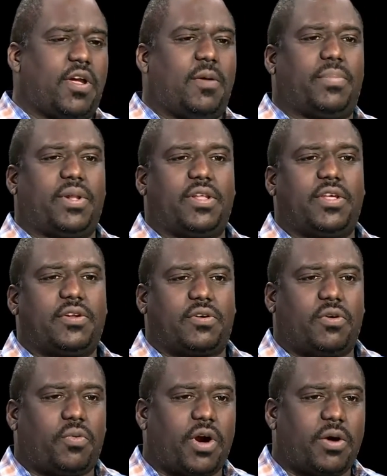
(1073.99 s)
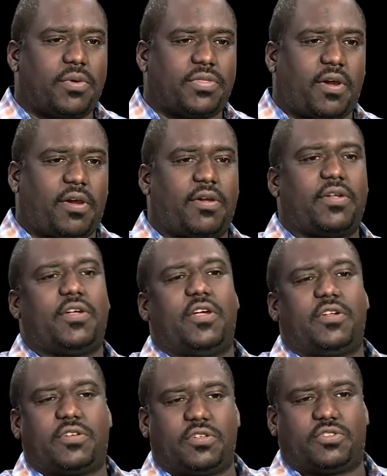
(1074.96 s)
political wherewithal
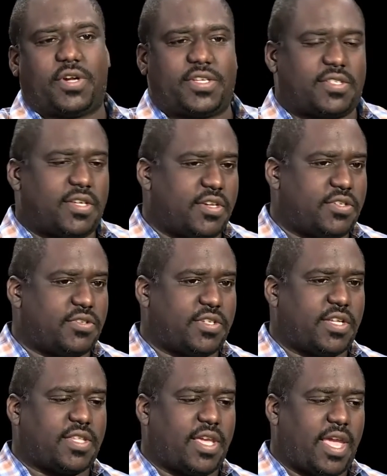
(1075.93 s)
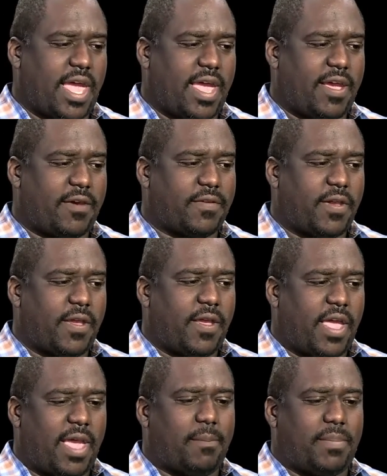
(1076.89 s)
to address the issues that they have
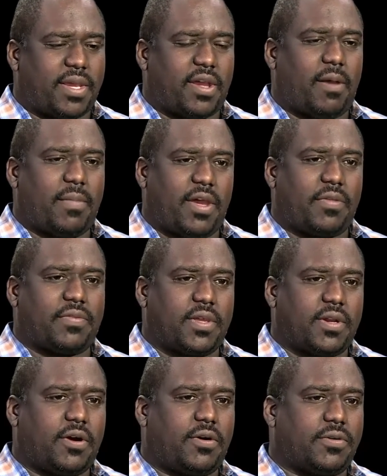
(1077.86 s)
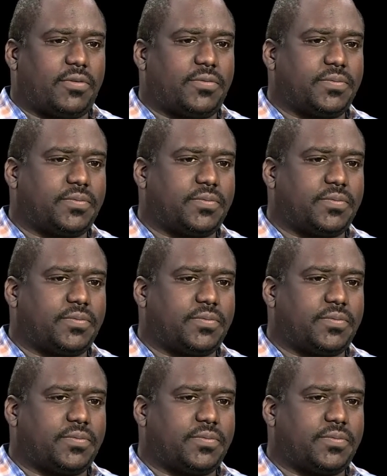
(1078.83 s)
and become healthy and whole.